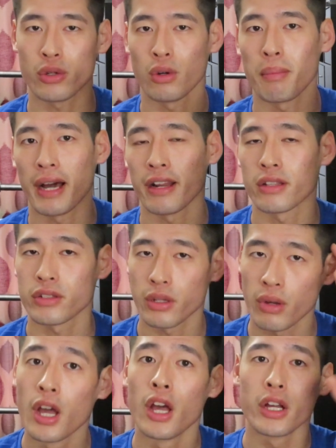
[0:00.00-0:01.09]
about it, so
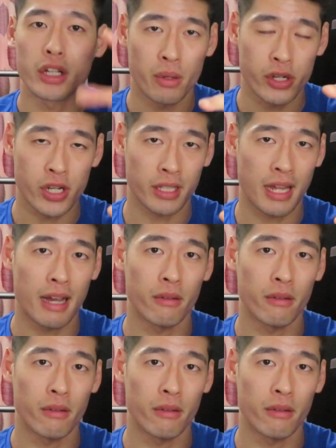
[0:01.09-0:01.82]
go and check that out